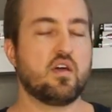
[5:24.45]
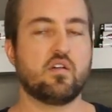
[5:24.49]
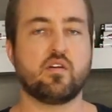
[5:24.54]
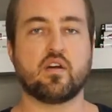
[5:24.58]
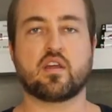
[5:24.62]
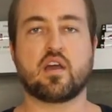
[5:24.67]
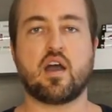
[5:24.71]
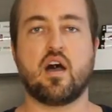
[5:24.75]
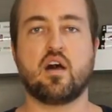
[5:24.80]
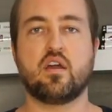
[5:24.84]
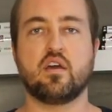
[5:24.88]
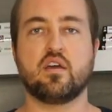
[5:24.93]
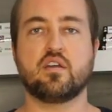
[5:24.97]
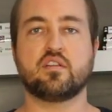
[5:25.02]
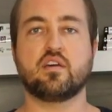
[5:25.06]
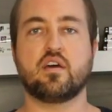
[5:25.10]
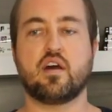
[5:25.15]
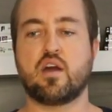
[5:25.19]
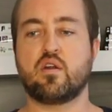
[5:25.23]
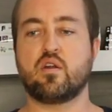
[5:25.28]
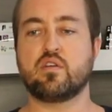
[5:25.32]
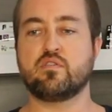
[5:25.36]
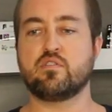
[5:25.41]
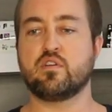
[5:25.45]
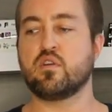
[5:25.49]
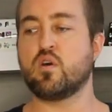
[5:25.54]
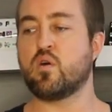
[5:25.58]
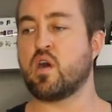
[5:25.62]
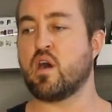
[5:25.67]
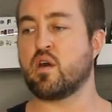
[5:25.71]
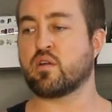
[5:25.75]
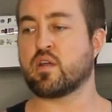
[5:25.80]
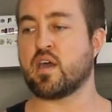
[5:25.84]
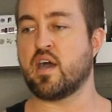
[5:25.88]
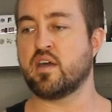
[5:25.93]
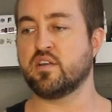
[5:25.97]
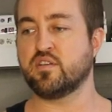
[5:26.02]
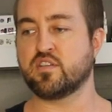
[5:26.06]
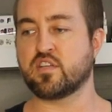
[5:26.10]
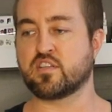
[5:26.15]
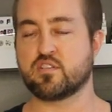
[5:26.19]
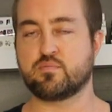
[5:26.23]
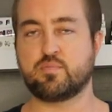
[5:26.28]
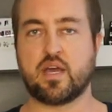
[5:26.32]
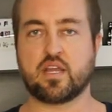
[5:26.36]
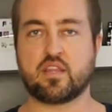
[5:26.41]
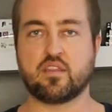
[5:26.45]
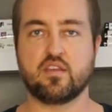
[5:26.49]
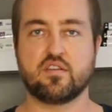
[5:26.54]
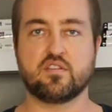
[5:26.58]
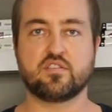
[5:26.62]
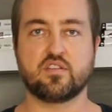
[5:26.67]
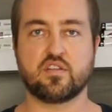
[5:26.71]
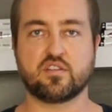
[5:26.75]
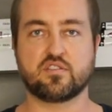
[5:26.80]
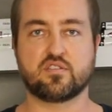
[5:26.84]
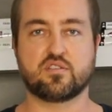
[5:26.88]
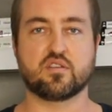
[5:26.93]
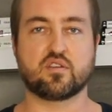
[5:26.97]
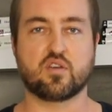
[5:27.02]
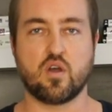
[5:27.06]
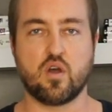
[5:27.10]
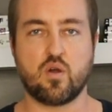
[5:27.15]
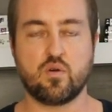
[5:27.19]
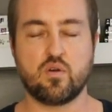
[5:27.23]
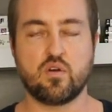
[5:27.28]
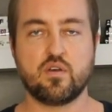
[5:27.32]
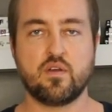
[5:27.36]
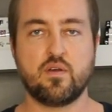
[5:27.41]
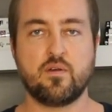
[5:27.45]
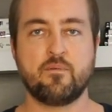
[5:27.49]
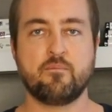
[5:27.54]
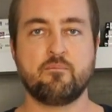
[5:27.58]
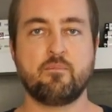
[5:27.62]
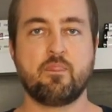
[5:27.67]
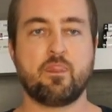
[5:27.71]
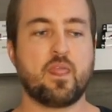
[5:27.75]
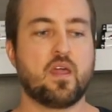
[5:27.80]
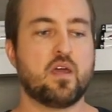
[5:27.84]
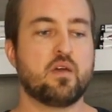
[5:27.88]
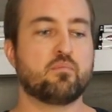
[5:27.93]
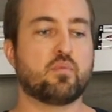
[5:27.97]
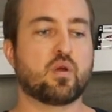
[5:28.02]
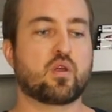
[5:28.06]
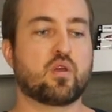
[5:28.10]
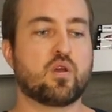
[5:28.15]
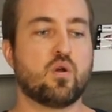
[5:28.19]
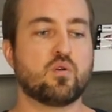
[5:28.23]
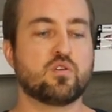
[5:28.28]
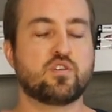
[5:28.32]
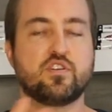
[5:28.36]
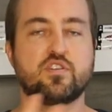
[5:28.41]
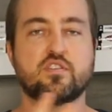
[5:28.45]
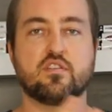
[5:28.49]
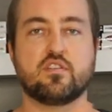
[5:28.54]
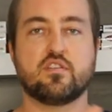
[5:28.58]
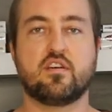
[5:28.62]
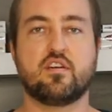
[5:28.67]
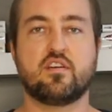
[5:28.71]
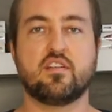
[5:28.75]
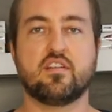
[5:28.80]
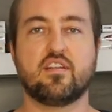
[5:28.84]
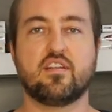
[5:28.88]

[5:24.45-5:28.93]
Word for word: Like how, I don't even know how guys expect these things to go, but coaches,